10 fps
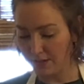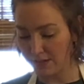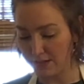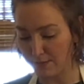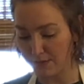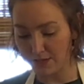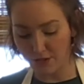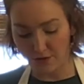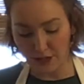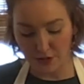Get some of this
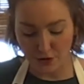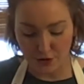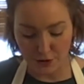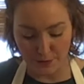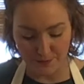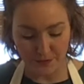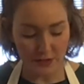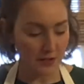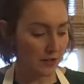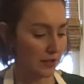over here too.
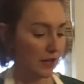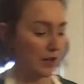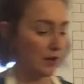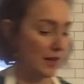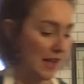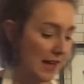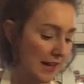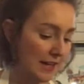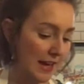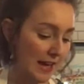I'll go
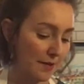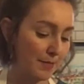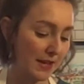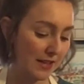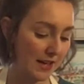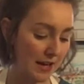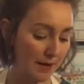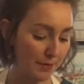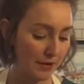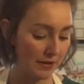ahead and pick that
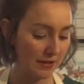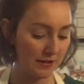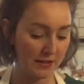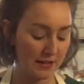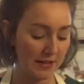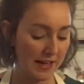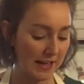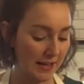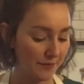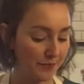up.
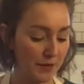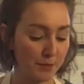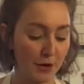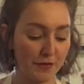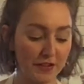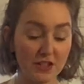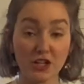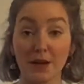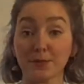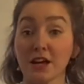Again, perfectly
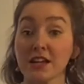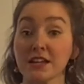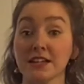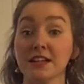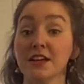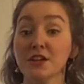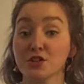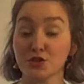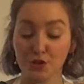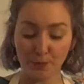chopped onion,
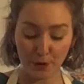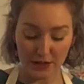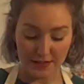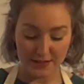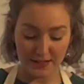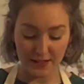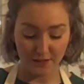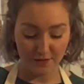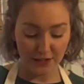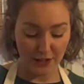super easy,
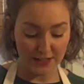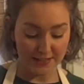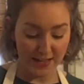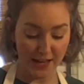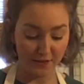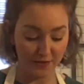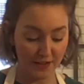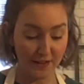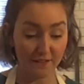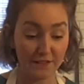very safe,
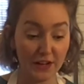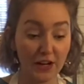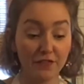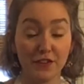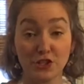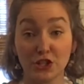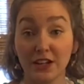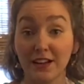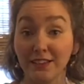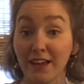very
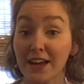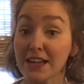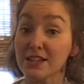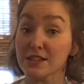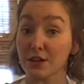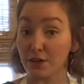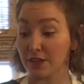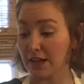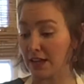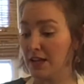efficient, a lot easier
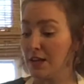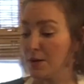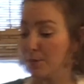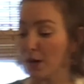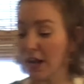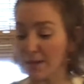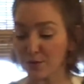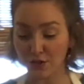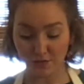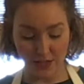than
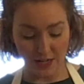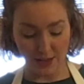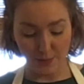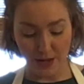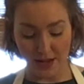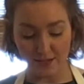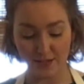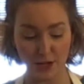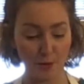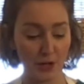perhaps you've done in the past.
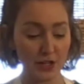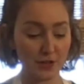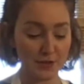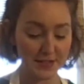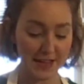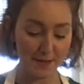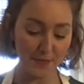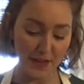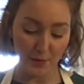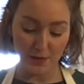So we're going to do the same
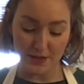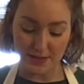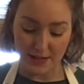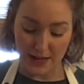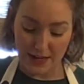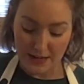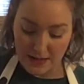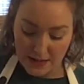thing with this side.